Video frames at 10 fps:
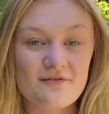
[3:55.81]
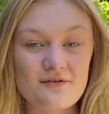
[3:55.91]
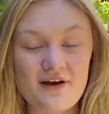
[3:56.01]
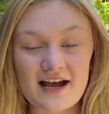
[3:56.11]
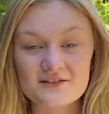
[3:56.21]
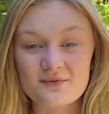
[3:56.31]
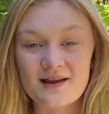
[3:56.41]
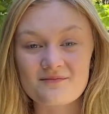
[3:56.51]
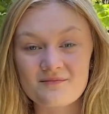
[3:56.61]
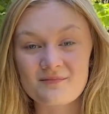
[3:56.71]
Fun fact,
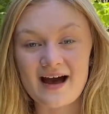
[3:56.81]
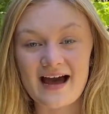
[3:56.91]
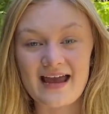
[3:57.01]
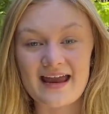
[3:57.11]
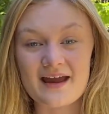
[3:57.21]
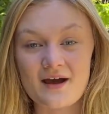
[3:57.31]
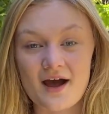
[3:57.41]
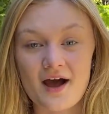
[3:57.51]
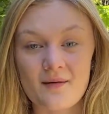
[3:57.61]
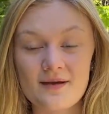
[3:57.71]
when my
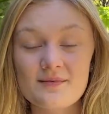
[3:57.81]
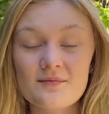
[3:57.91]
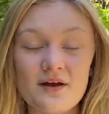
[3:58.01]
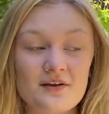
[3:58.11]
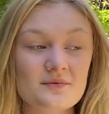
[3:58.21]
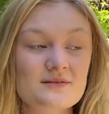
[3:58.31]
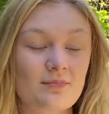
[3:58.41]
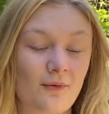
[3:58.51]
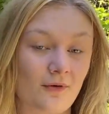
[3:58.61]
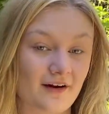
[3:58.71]
baby brother was
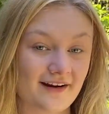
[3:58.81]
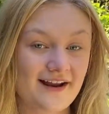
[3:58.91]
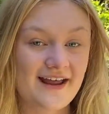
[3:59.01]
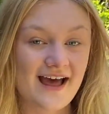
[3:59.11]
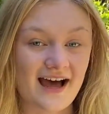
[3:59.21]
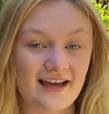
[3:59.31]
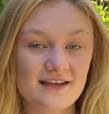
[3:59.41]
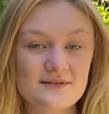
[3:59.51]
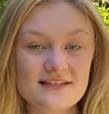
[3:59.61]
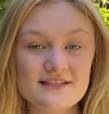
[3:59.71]
born,
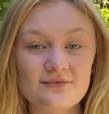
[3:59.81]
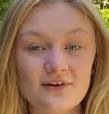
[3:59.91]
he was his